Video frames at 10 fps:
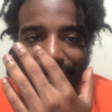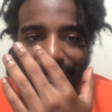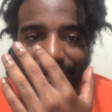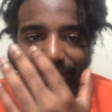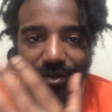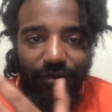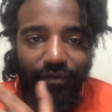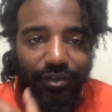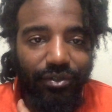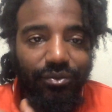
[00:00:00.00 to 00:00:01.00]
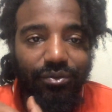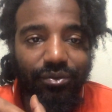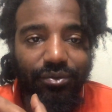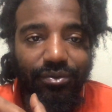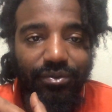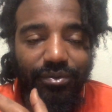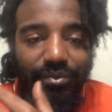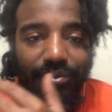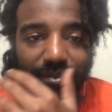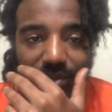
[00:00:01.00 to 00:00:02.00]
you know, Valu
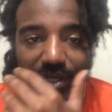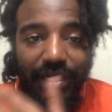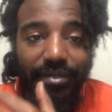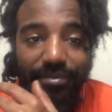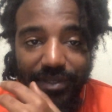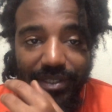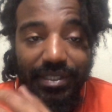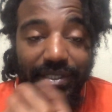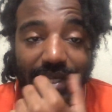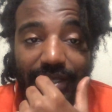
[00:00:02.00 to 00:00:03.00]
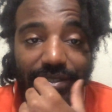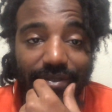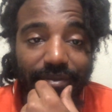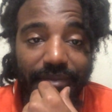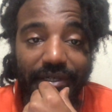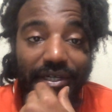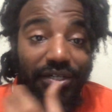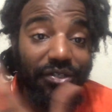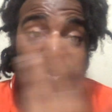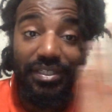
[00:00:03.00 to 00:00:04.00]
becomes and decides to be a
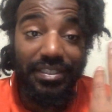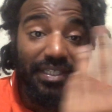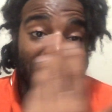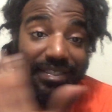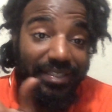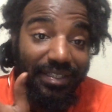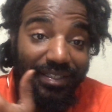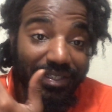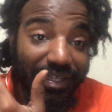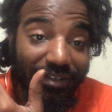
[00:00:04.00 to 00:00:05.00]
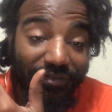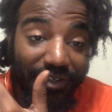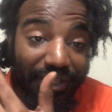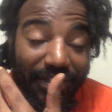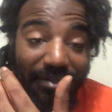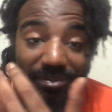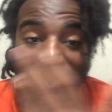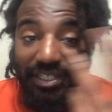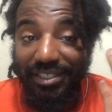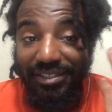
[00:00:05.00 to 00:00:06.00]
hunter because he has nothing left,
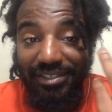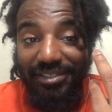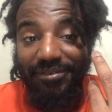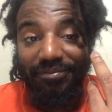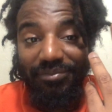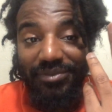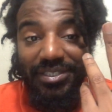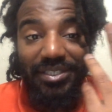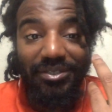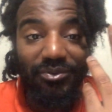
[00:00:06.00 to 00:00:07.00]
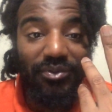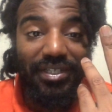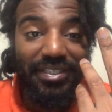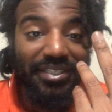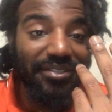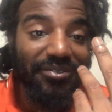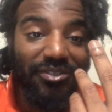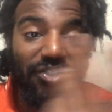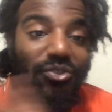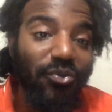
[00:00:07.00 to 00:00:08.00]
because Cinderella
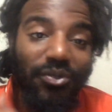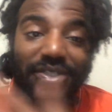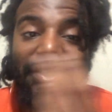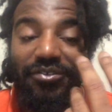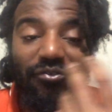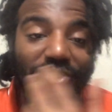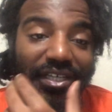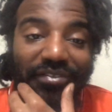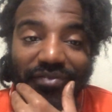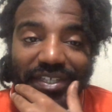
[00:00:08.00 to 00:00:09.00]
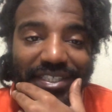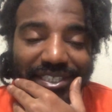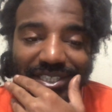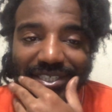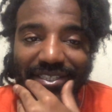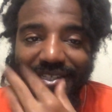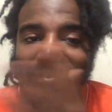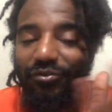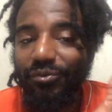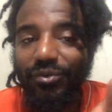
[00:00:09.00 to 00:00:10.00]
scorched the freaking village and
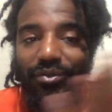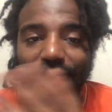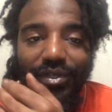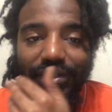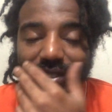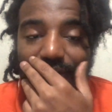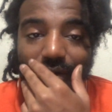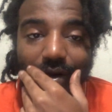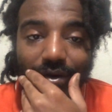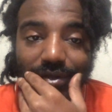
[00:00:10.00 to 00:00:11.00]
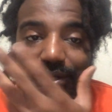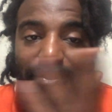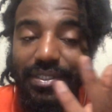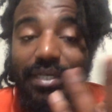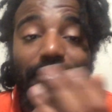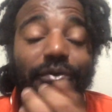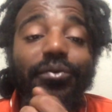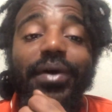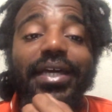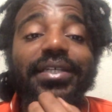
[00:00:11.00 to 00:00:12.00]
everyone went their
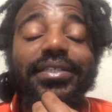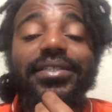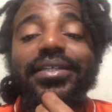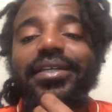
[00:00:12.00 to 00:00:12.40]
separate ways.